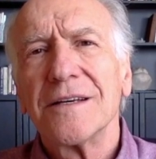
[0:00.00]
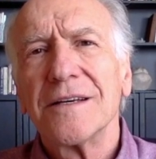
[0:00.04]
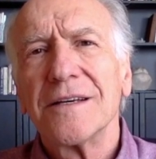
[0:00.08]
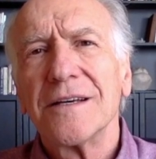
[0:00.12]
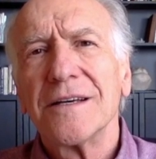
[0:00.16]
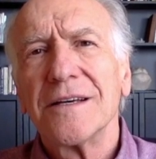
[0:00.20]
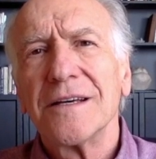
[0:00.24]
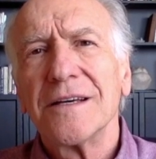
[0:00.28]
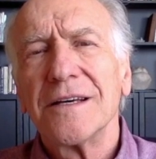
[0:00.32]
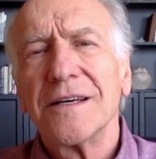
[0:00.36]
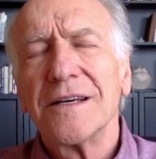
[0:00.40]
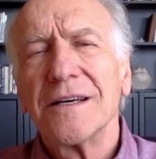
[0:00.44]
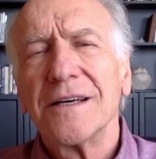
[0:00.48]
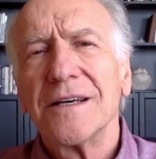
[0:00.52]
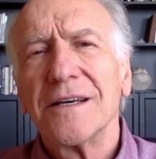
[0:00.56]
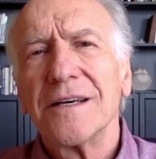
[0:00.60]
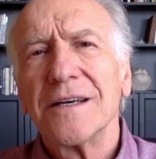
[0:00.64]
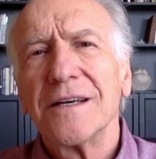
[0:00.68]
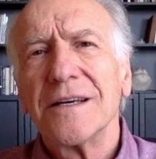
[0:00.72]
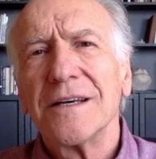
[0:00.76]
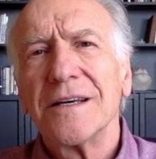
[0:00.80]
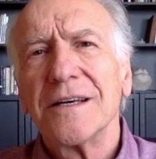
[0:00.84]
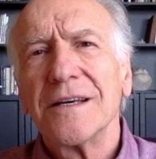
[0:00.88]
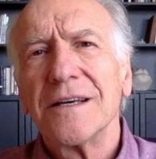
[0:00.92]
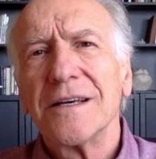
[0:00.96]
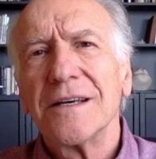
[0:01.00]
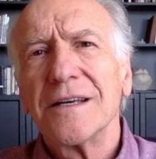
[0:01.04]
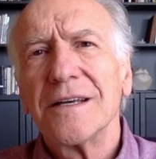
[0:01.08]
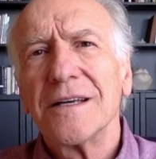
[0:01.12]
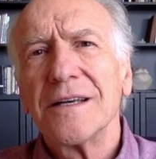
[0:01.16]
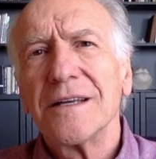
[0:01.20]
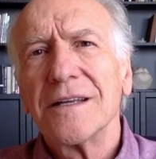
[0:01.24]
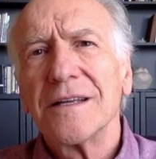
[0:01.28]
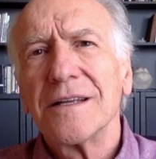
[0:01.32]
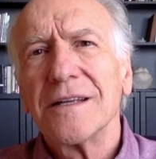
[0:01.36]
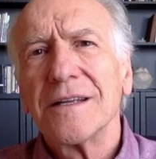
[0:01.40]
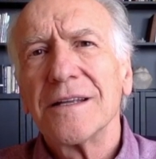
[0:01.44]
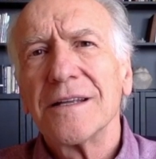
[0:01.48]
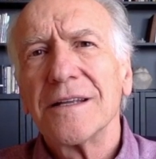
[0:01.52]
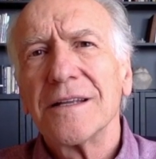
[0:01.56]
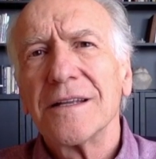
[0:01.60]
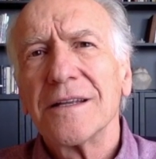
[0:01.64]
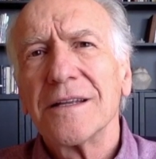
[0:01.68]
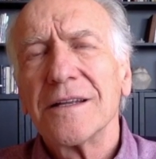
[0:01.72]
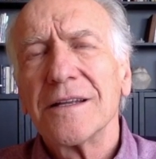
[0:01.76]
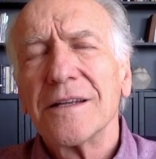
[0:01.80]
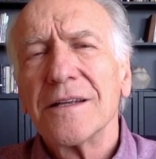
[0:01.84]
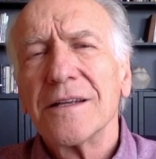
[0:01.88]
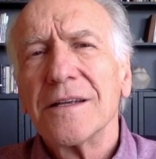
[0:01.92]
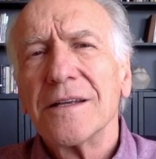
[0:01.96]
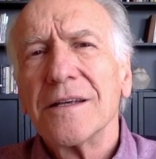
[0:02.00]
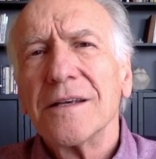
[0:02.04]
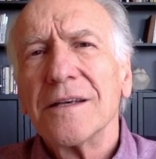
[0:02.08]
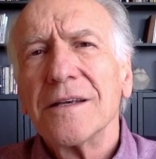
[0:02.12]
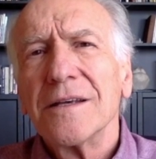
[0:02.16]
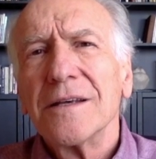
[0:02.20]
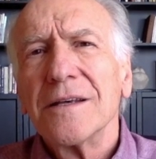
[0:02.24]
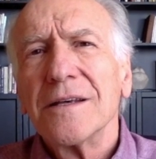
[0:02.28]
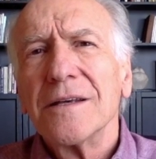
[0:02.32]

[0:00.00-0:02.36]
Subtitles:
No one is speaking in this clip.